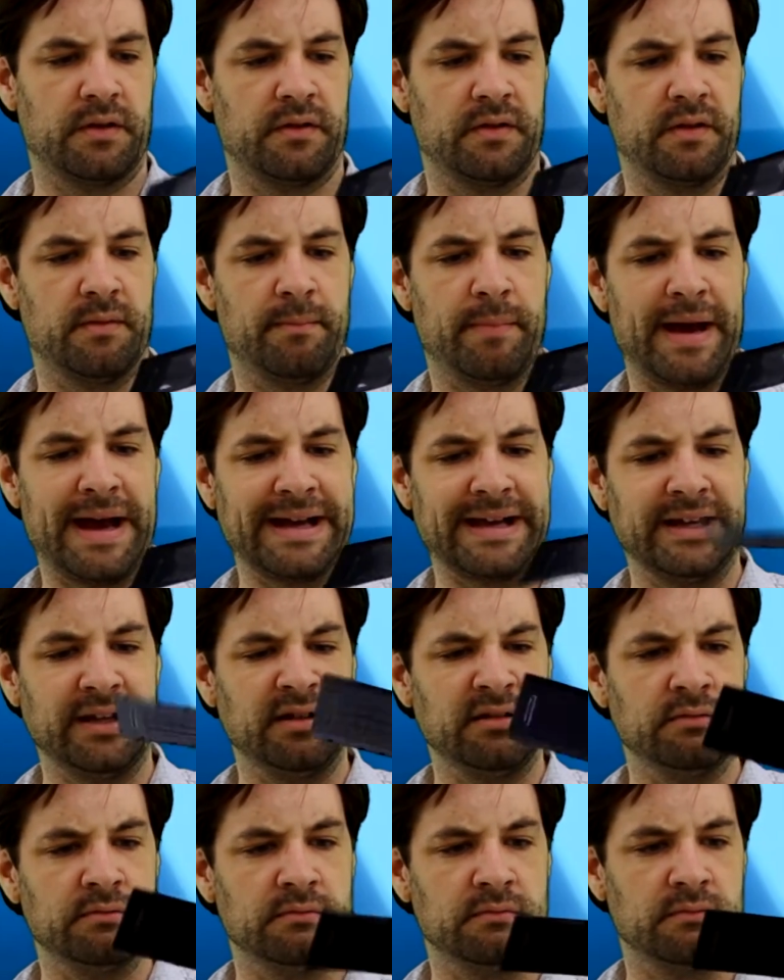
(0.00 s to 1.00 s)
The backing,
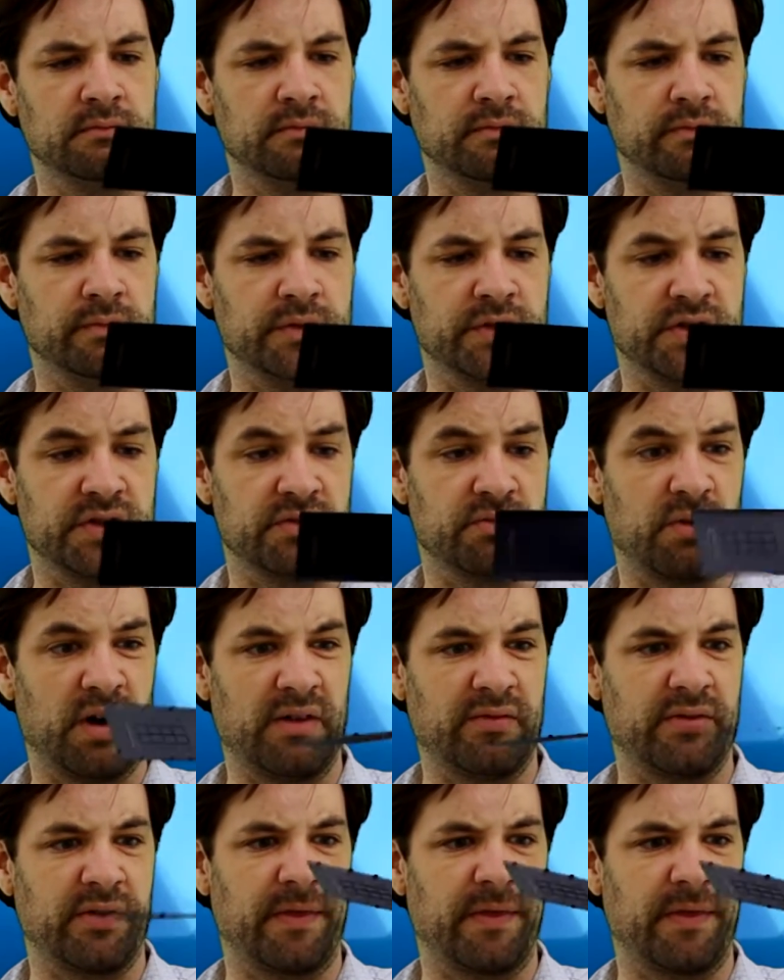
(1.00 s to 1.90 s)
which is rather